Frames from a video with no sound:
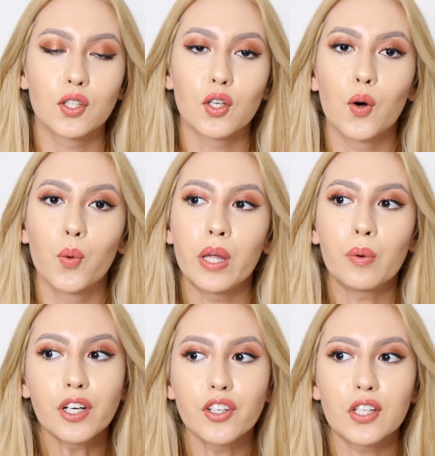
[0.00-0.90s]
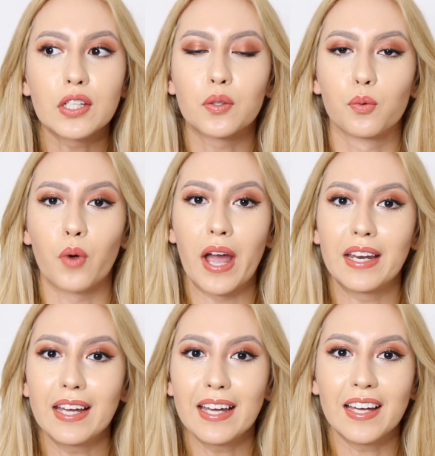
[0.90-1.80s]
so we were just
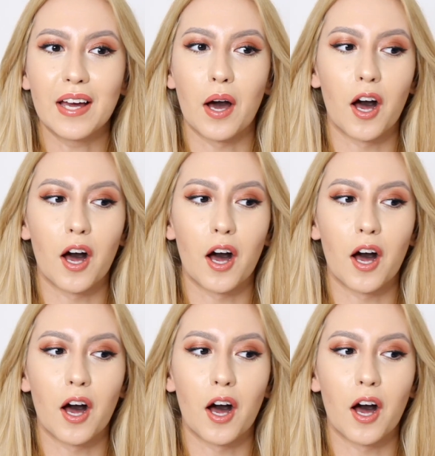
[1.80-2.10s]
ready